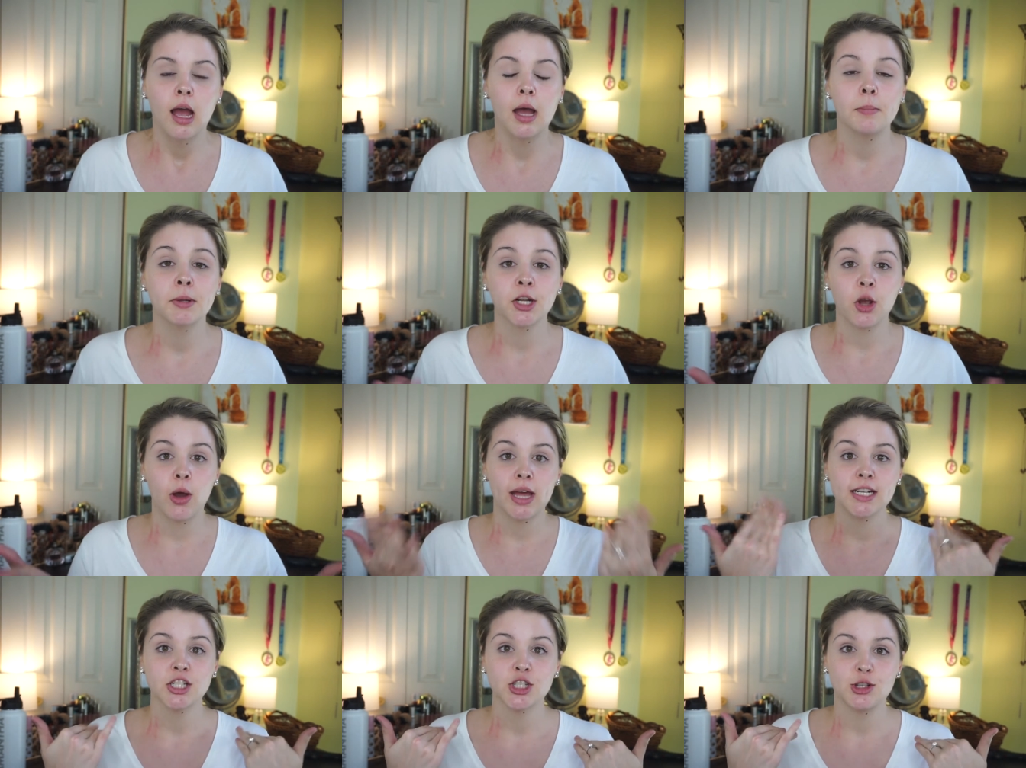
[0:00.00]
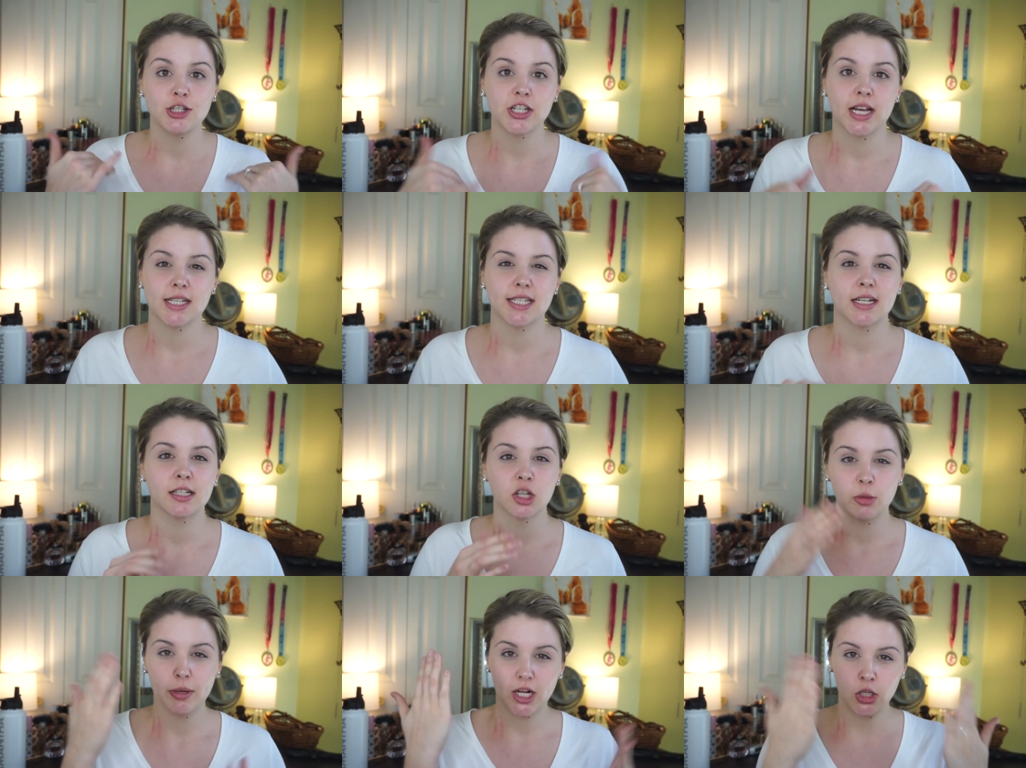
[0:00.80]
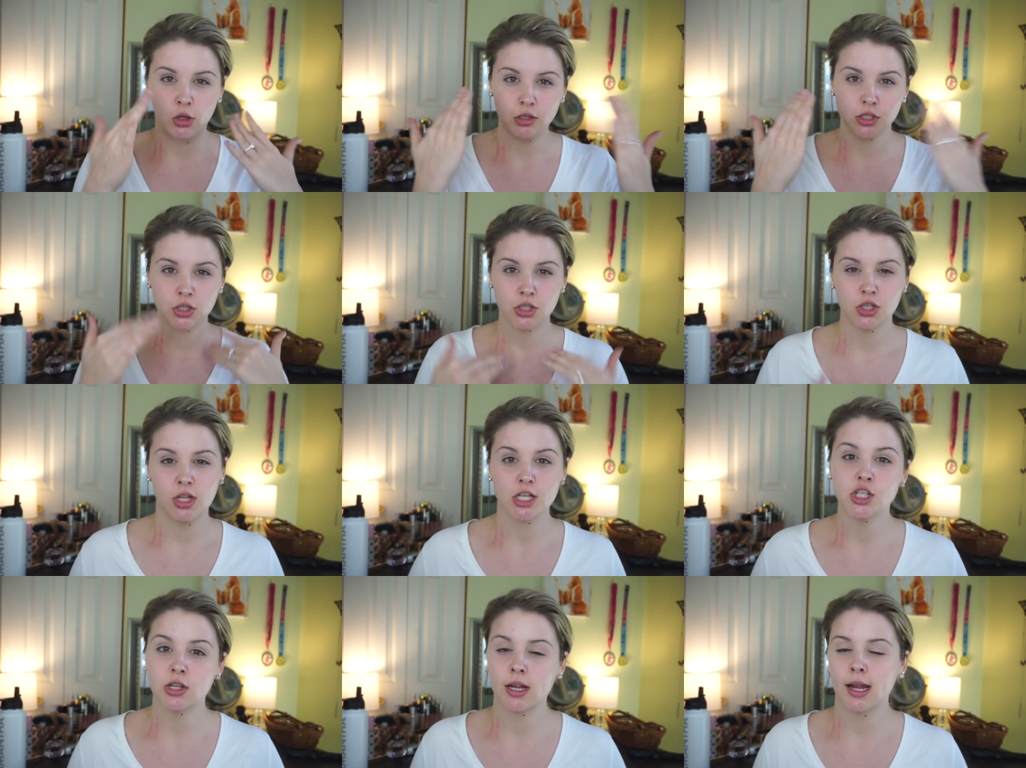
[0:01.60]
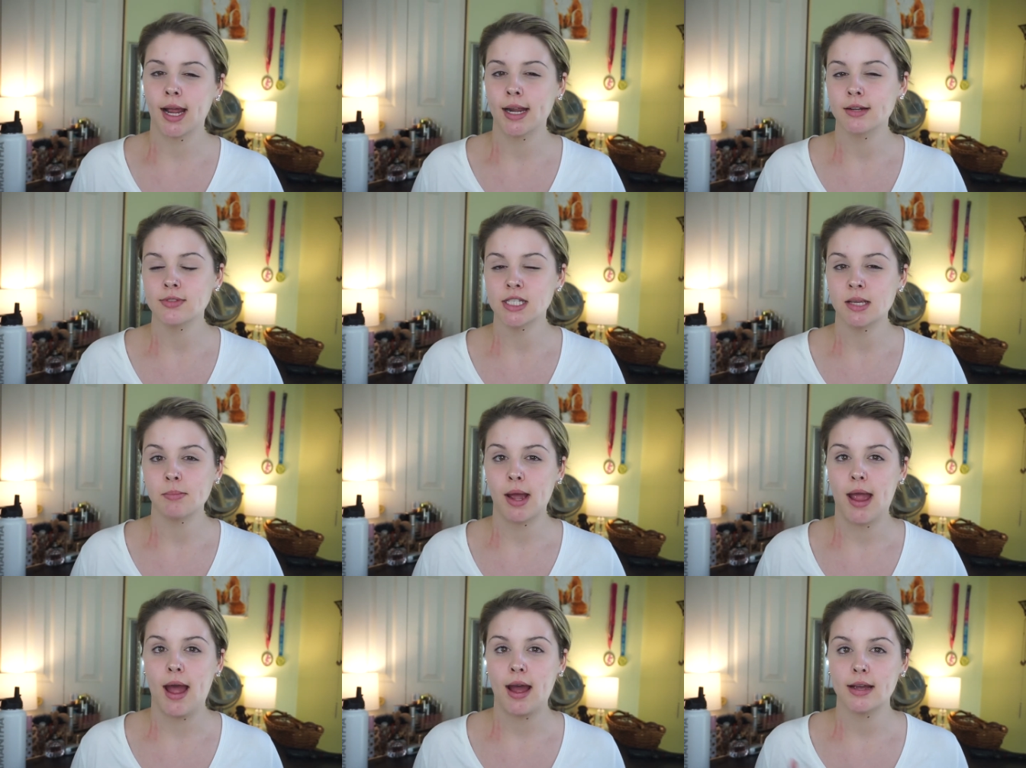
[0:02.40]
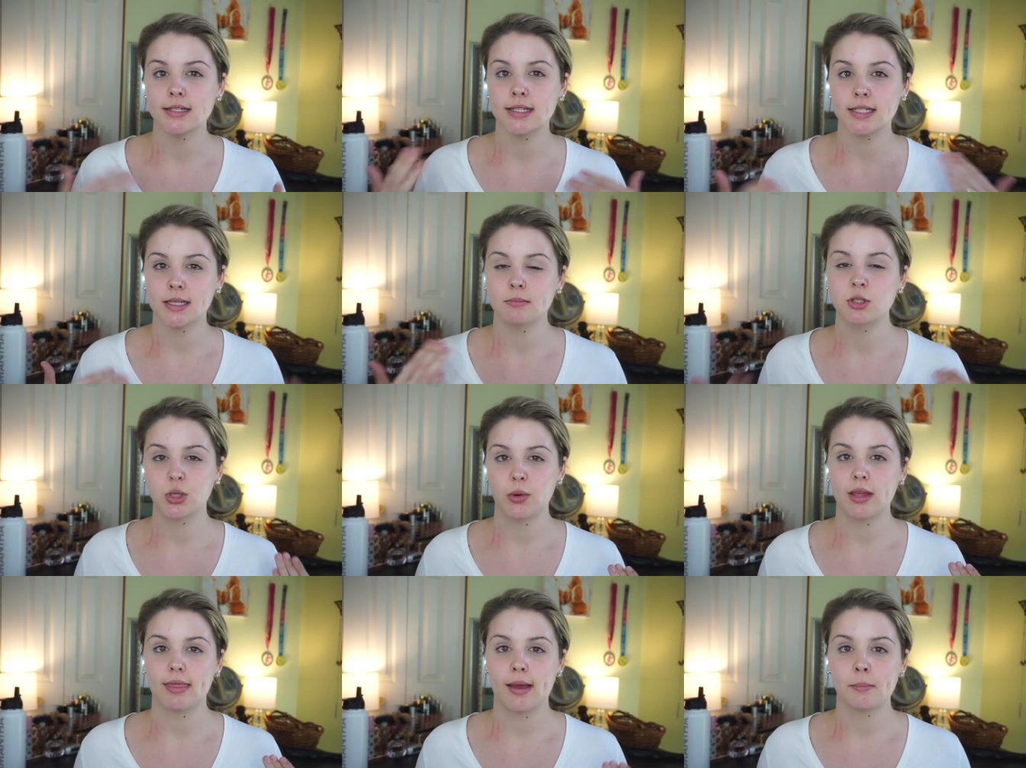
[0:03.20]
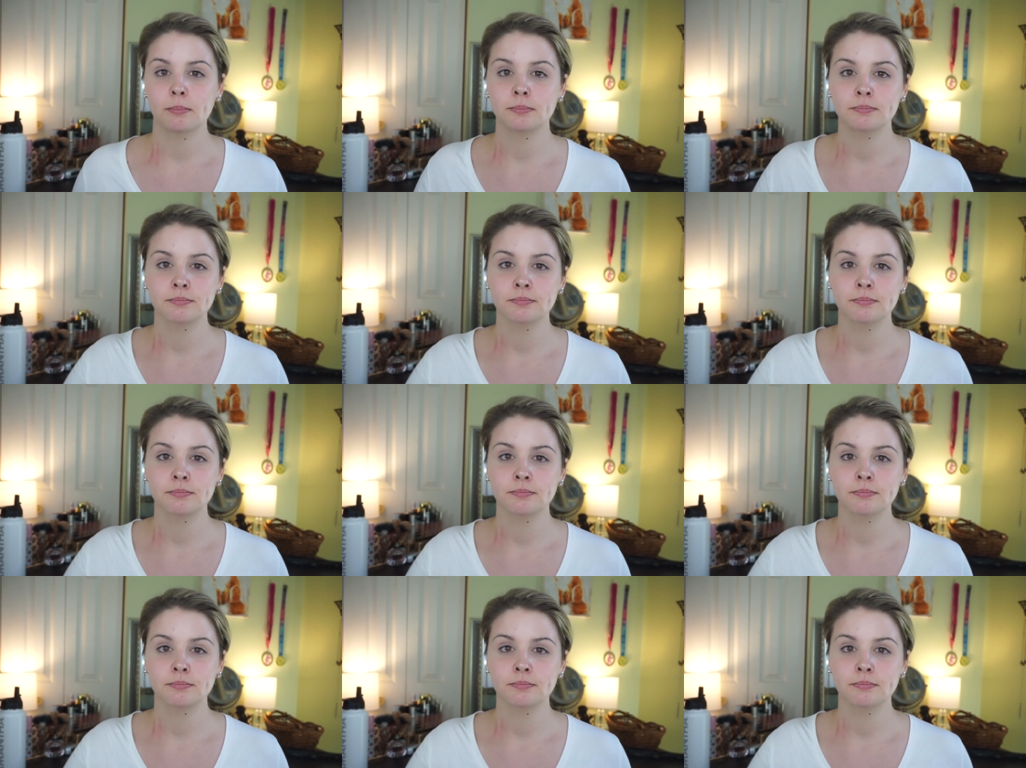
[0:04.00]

I'm going to go ahead and scoot you guys in a little bit closer so that you can kind of see my eyes as I'm doing them.